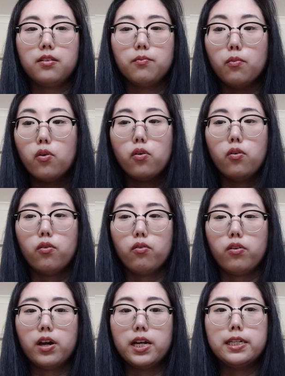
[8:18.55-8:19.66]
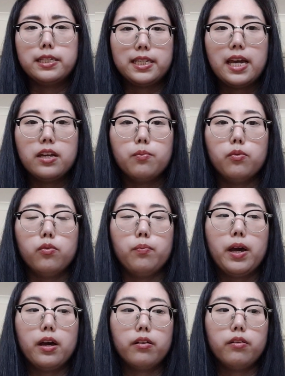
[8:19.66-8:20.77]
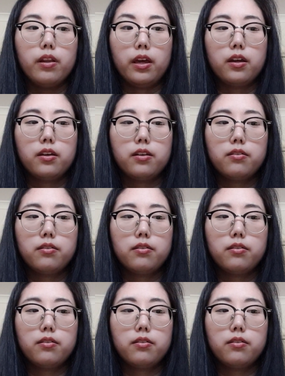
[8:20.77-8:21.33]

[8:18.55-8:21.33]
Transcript: more understandable about, like,